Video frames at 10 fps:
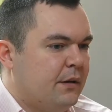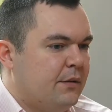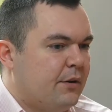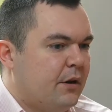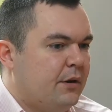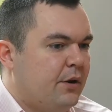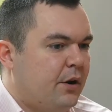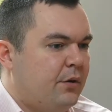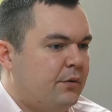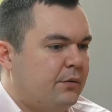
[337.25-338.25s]
there are
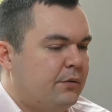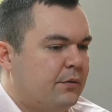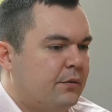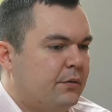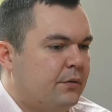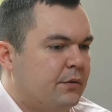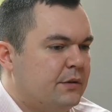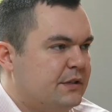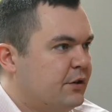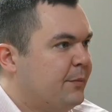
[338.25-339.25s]
no
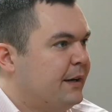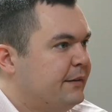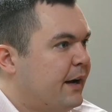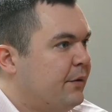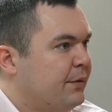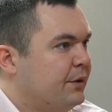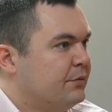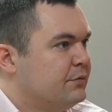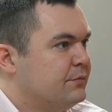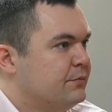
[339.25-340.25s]
zero money down
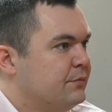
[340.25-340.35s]
loans